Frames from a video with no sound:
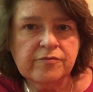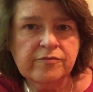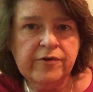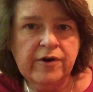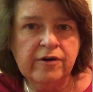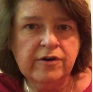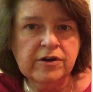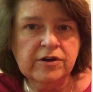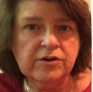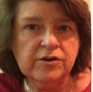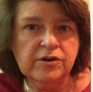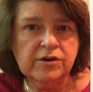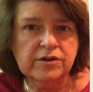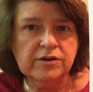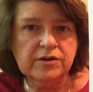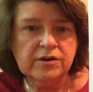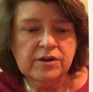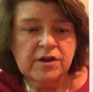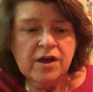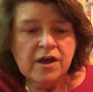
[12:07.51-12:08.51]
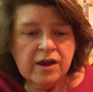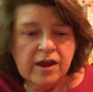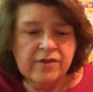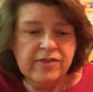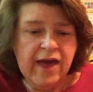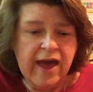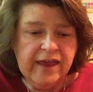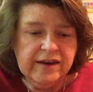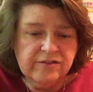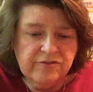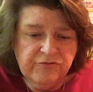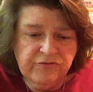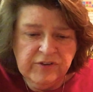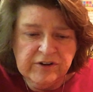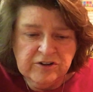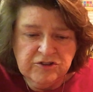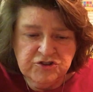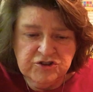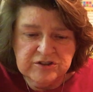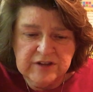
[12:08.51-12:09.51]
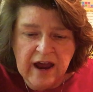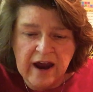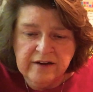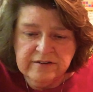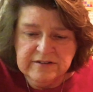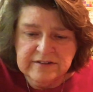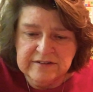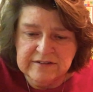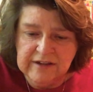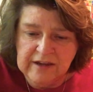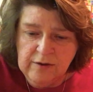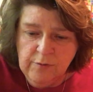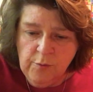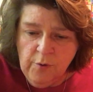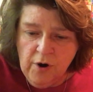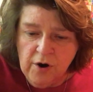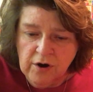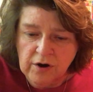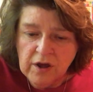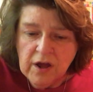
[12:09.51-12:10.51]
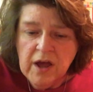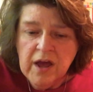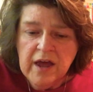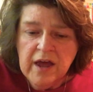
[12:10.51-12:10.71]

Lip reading: Very good. Okay, that finishes our seat work.